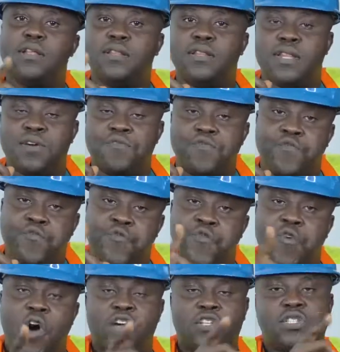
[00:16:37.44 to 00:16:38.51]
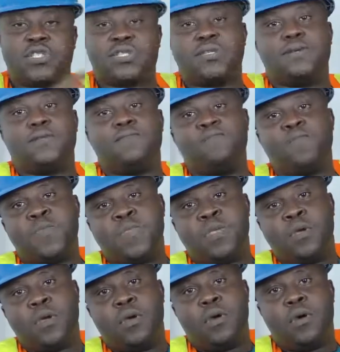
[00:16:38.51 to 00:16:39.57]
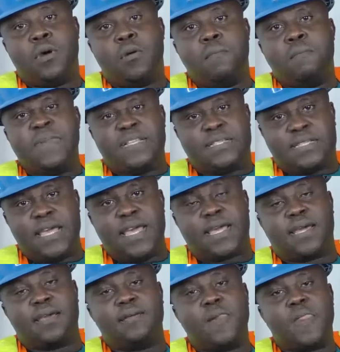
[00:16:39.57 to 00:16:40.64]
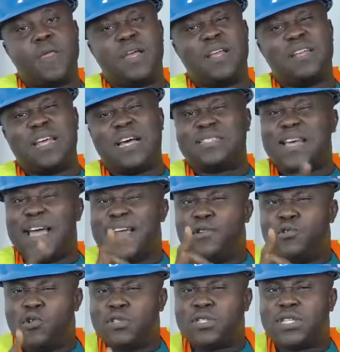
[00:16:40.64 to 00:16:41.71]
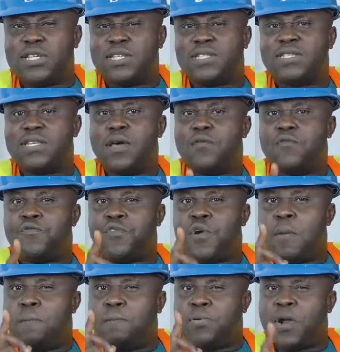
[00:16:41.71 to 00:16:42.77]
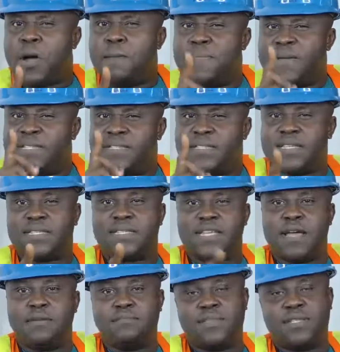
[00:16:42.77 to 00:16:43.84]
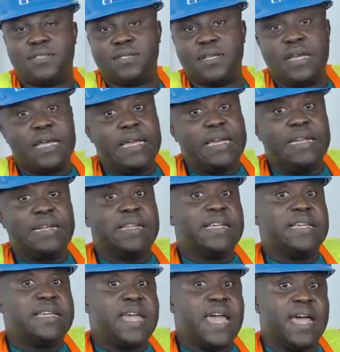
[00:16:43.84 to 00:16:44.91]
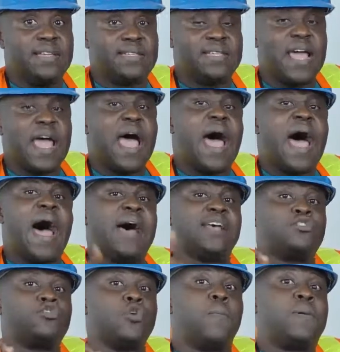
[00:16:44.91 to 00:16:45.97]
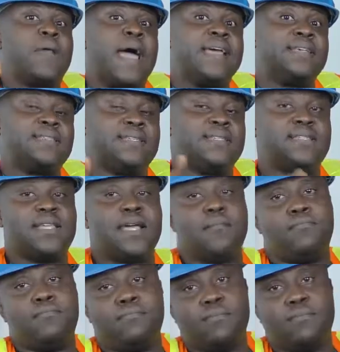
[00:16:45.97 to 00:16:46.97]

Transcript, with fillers: The fourth mistake that I noticed from plumbing systems in the years our supply system.